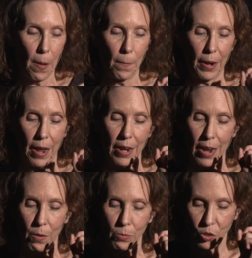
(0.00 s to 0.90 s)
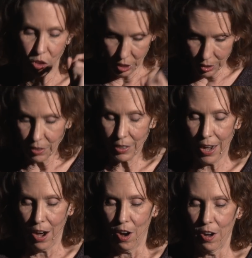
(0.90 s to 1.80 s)
But I was still
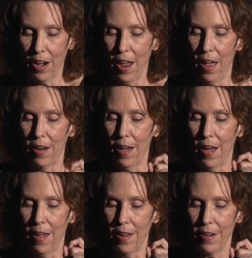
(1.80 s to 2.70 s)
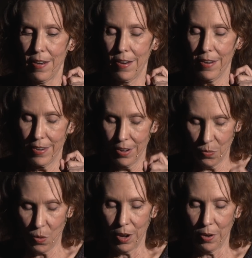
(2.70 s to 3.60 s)
scared, and I
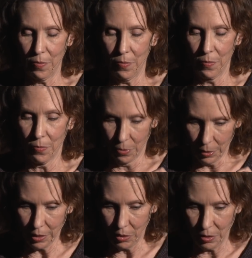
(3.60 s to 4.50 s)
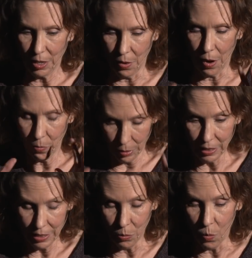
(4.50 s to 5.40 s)
didn't want to really, I
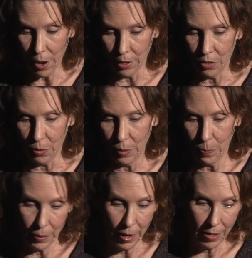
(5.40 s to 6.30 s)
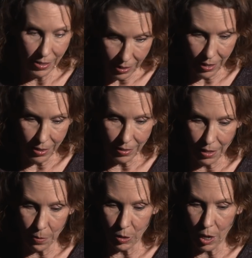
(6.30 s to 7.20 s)
really didn't want to do it, but I did at the
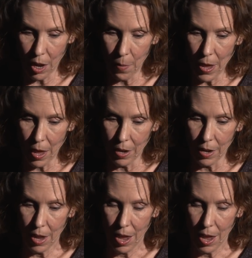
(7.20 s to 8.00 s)
same time. And